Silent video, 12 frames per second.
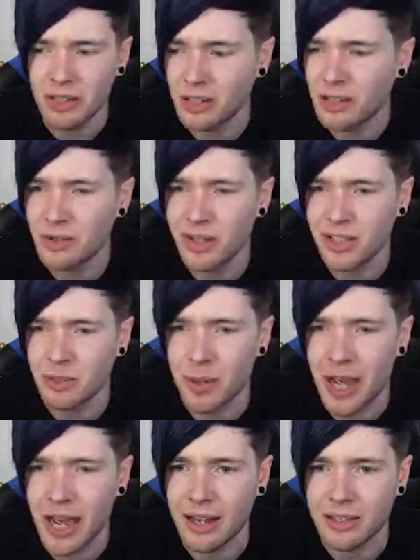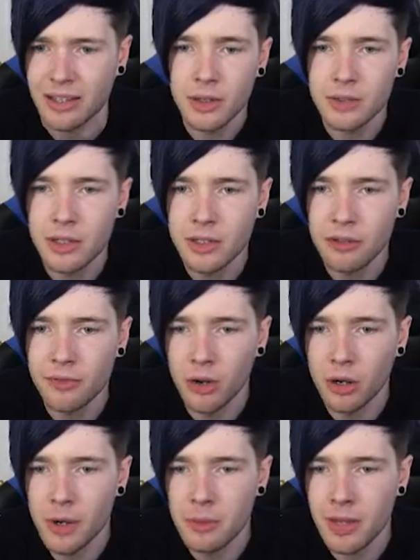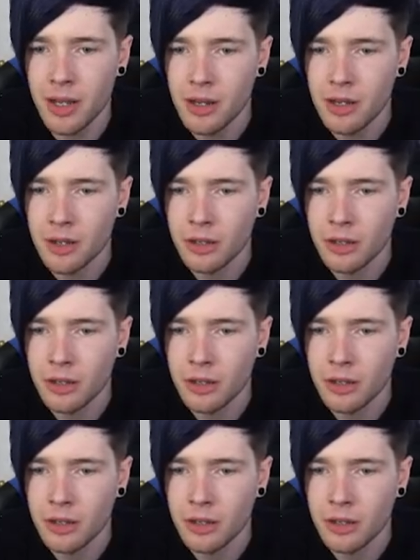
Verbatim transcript: Oh, this is bad. Is he still following me?